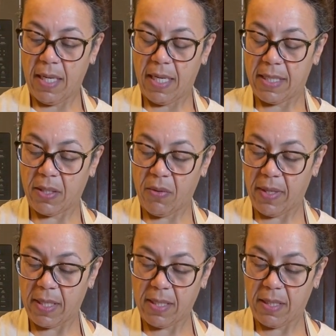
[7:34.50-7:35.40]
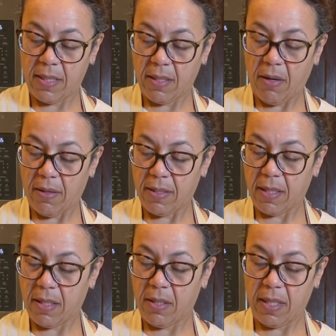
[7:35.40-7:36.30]
it's going to start
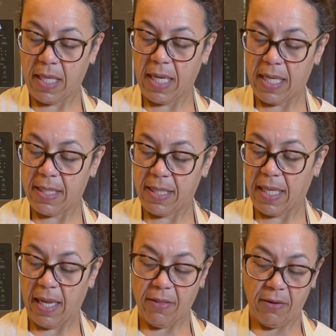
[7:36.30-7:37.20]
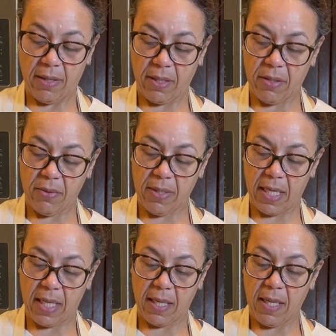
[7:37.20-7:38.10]
cooking in together,
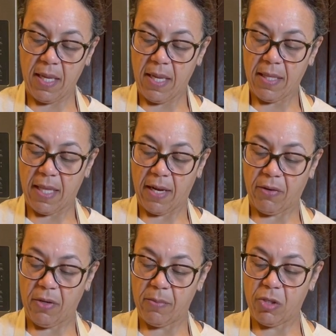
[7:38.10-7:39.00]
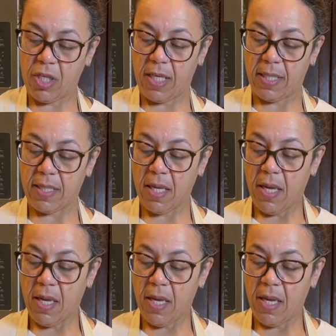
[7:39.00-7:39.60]
including that cream cheese.